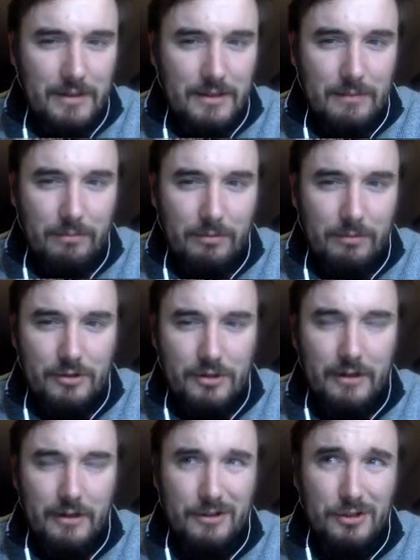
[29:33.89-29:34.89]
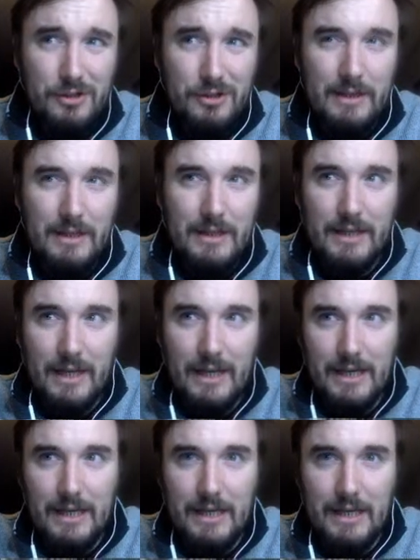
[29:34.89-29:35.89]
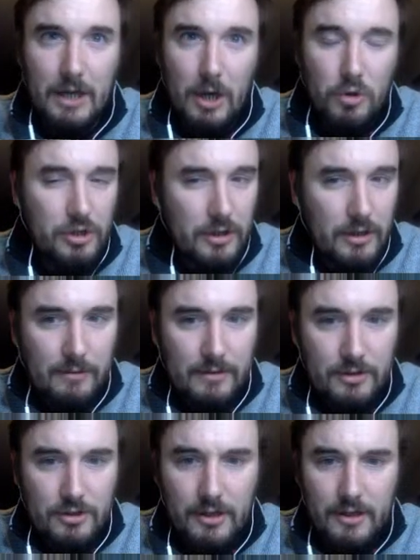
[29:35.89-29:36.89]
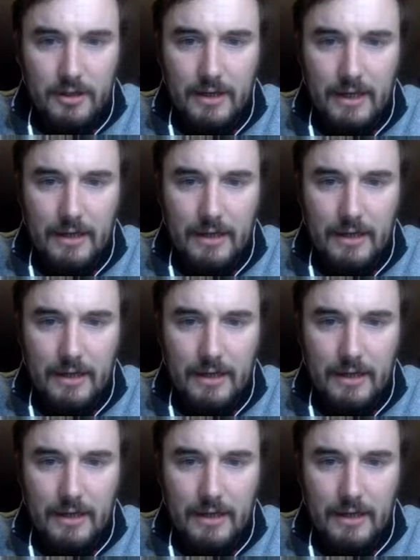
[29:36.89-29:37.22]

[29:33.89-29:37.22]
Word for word: a deep water shark or should be like a ocean going shark,